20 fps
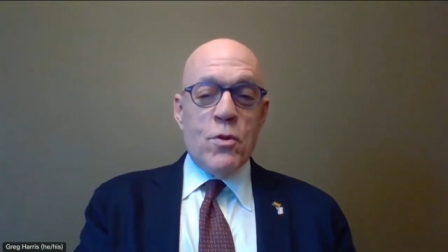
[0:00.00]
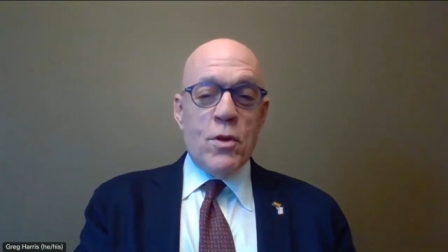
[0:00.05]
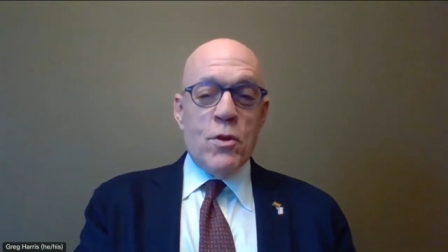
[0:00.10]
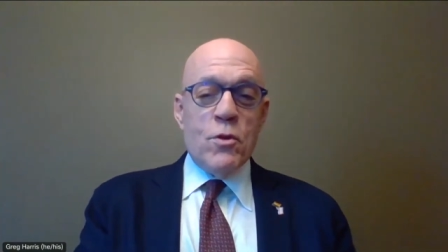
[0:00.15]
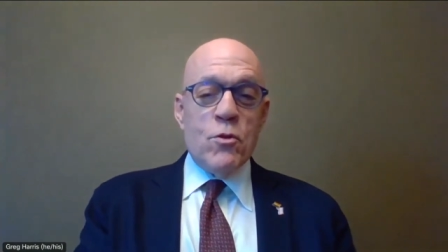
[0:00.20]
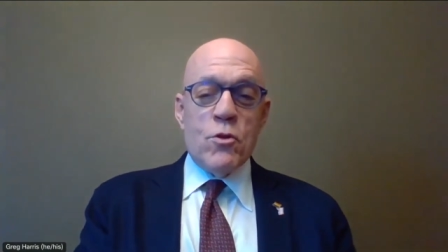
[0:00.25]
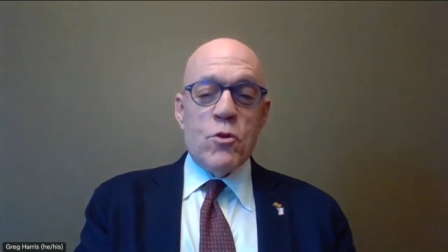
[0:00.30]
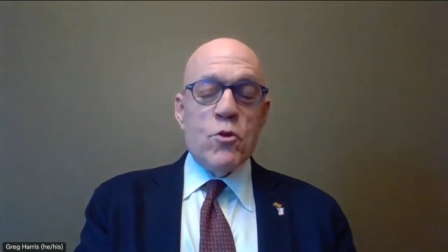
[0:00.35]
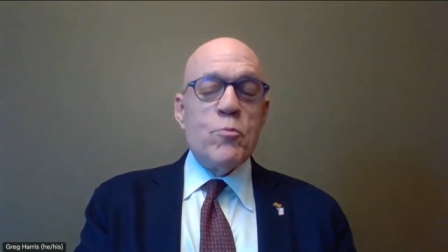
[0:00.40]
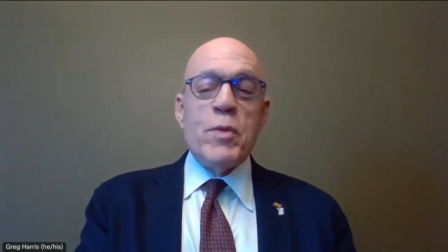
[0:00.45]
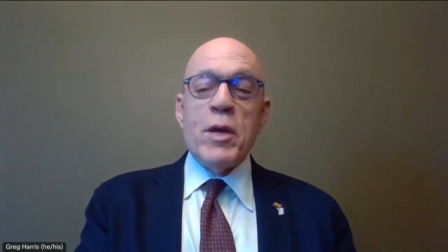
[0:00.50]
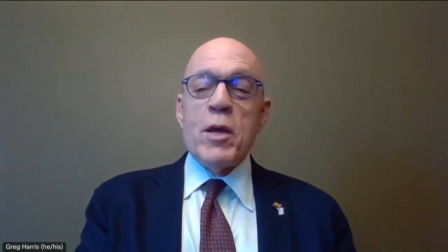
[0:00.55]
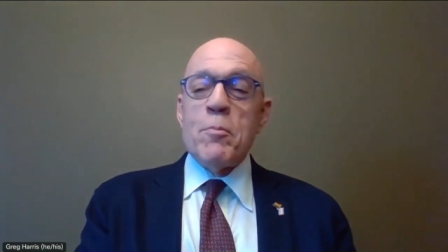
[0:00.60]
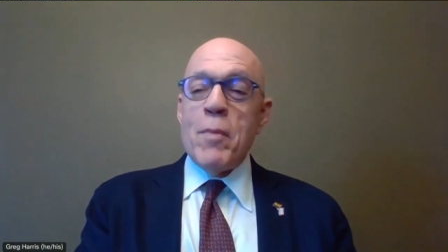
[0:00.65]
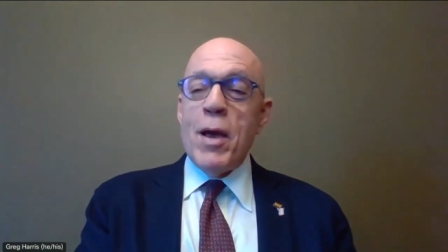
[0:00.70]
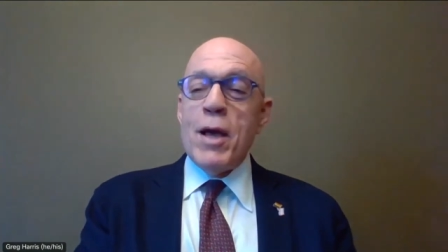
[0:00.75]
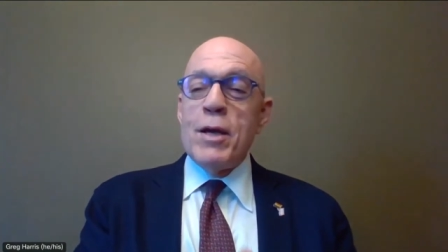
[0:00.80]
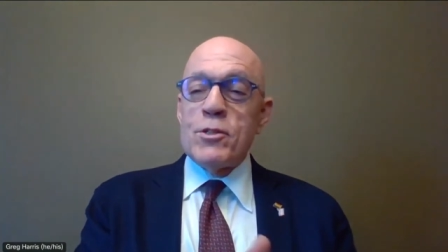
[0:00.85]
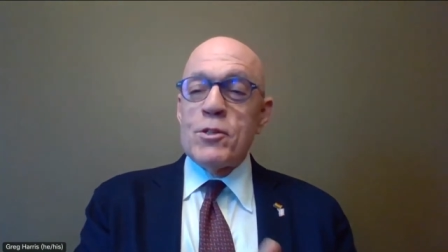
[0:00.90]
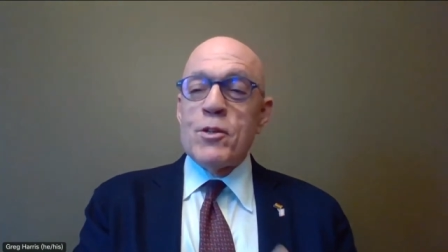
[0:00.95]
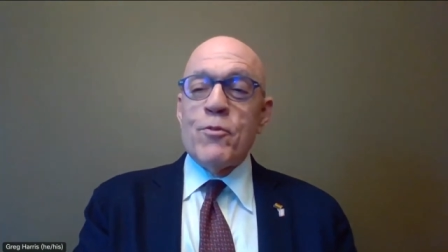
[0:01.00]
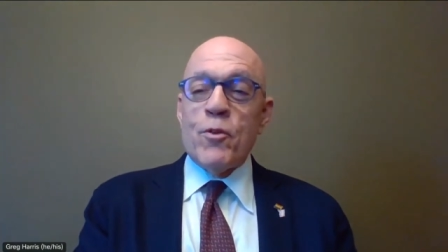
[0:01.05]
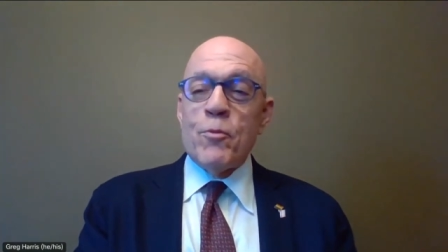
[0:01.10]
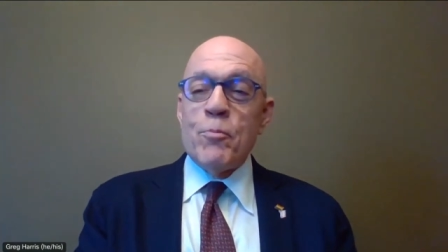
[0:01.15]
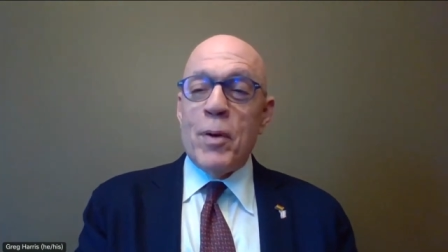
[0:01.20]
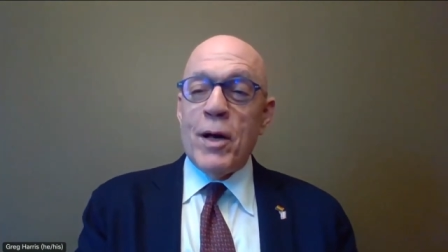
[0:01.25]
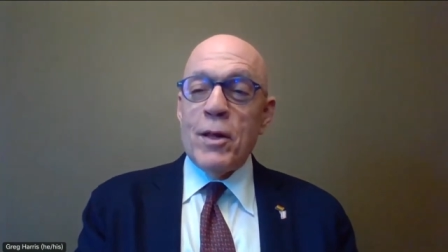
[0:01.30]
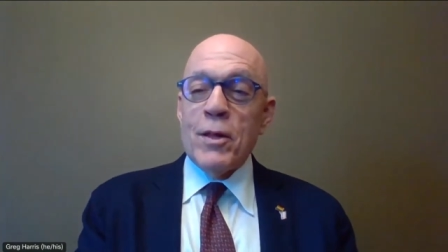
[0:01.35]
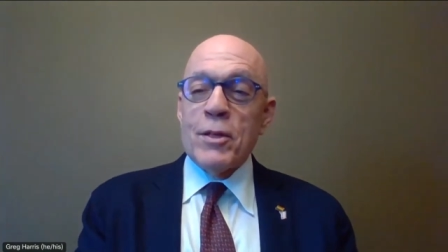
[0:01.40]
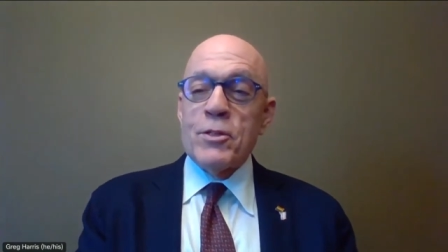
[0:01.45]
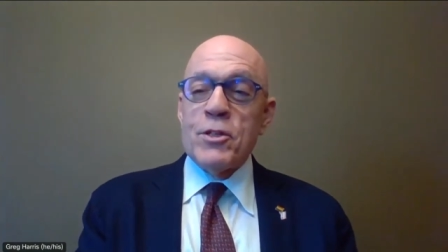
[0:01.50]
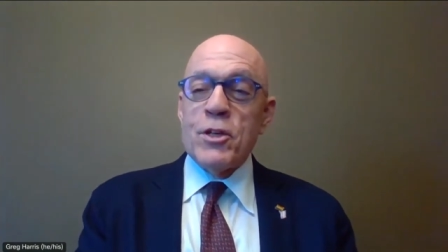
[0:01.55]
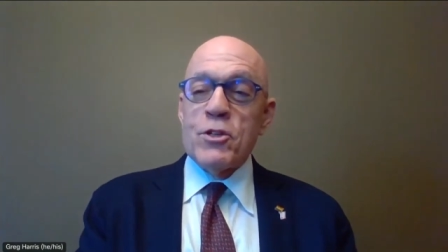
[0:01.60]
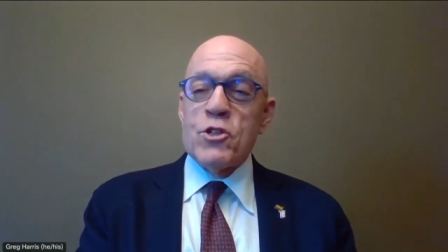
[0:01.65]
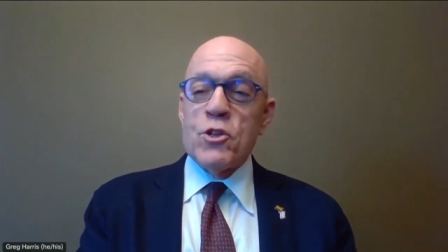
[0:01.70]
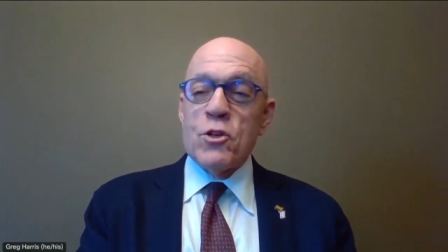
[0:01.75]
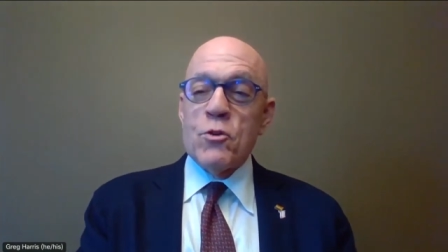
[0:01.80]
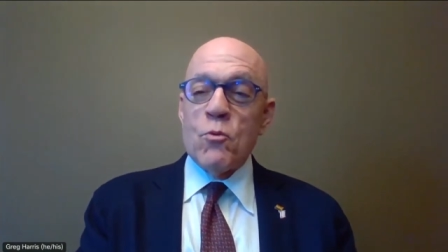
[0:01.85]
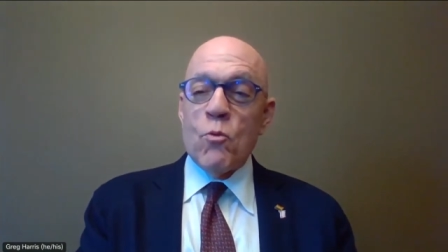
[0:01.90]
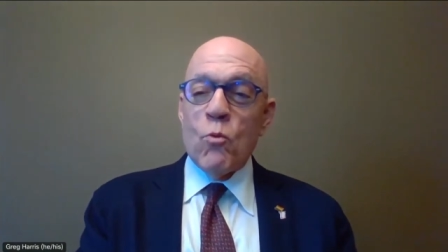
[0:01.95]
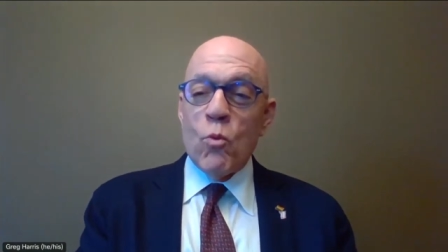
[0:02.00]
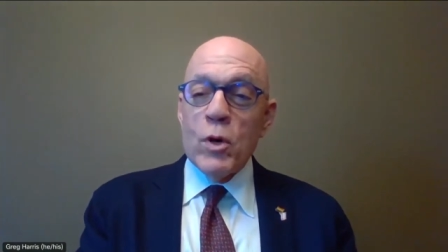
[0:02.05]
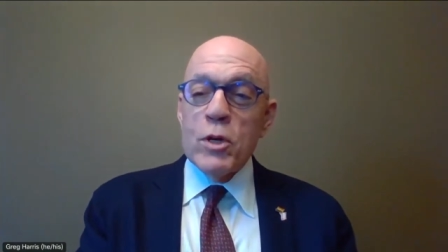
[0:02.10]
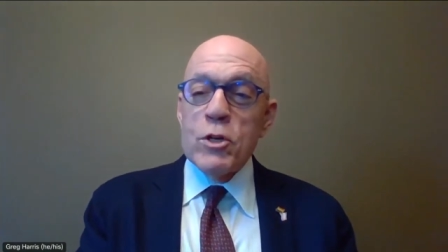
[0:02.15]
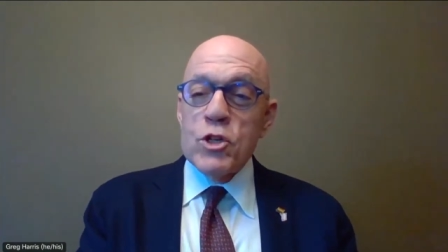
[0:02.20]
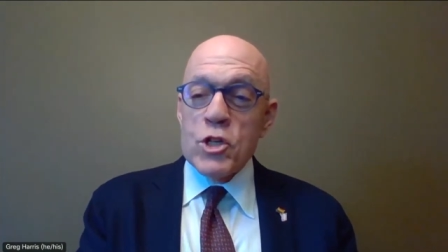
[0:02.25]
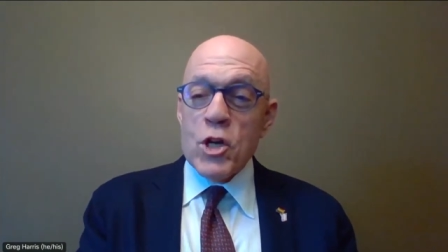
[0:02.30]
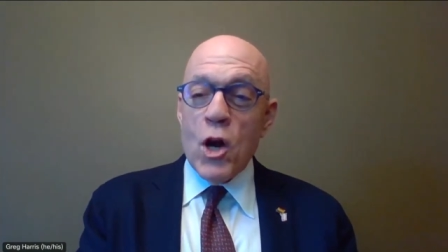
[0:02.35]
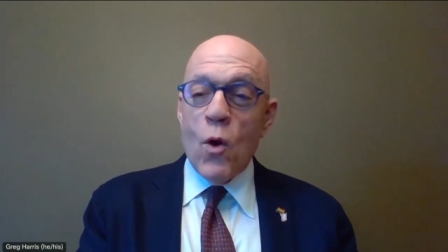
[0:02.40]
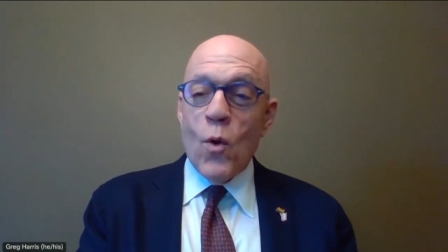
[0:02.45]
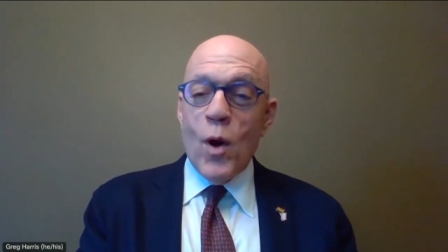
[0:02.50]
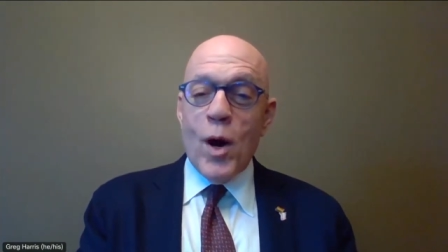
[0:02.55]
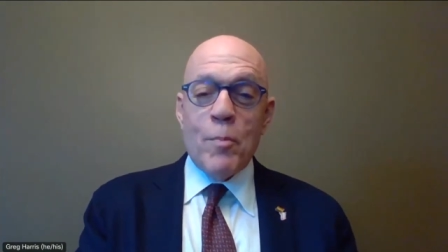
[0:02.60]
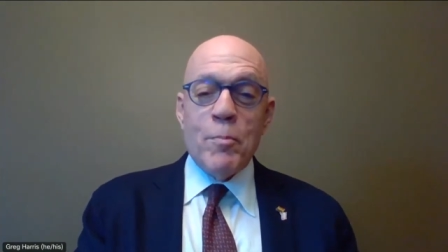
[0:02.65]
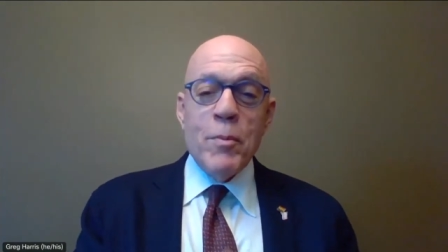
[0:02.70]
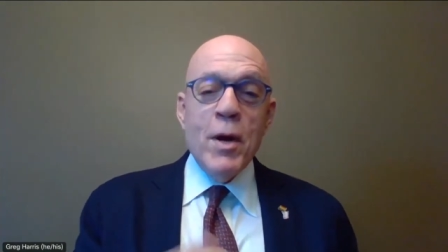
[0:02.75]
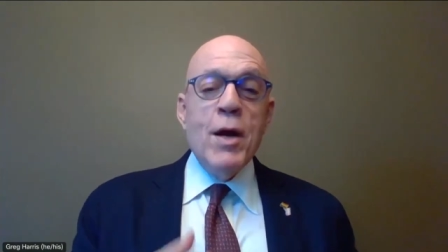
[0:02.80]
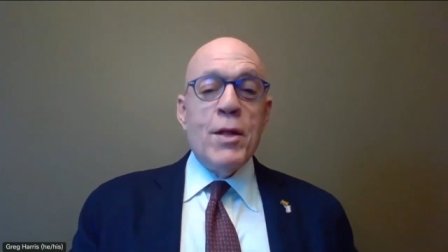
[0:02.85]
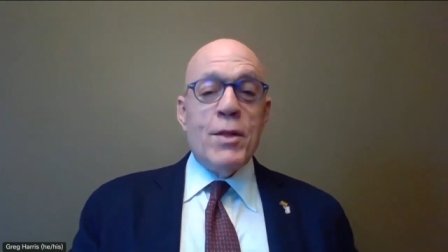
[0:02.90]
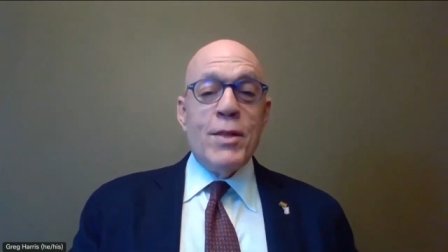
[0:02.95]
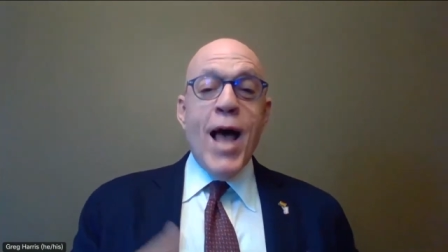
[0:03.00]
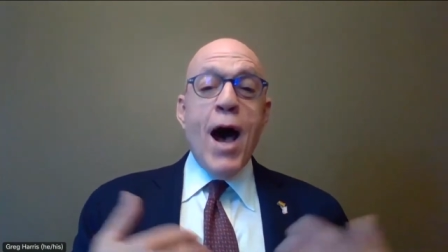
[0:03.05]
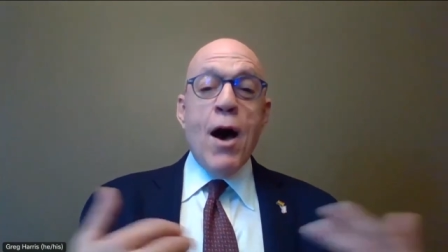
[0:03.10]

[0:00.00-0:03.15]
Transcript: you'd be amazed if a politician would show up.